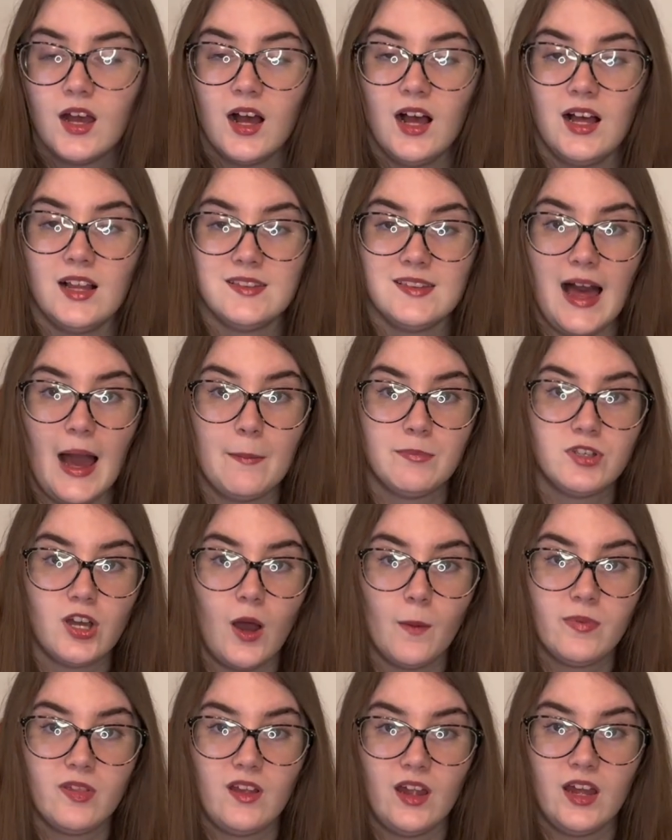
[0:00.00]
A
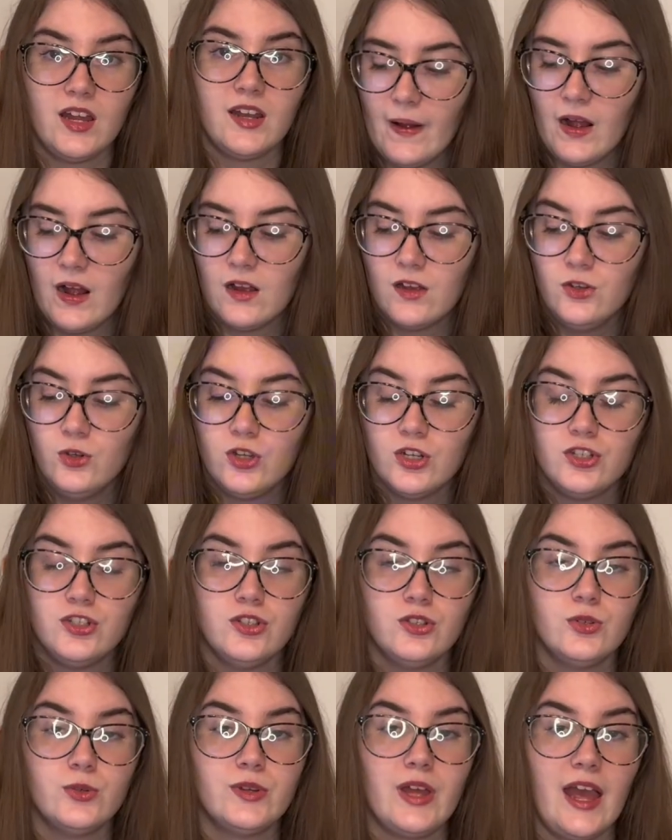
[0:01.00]
laptop stand. You could
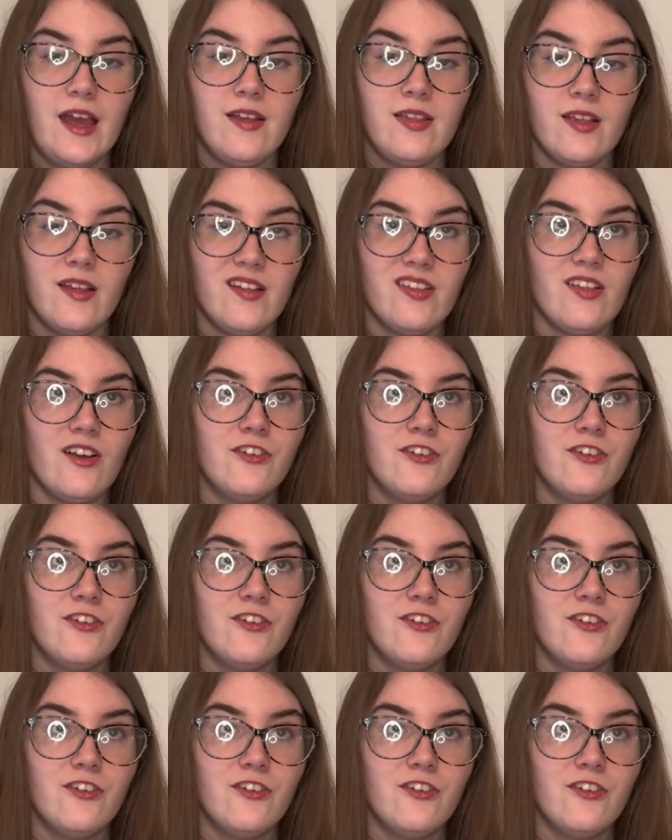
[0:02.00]
do cases,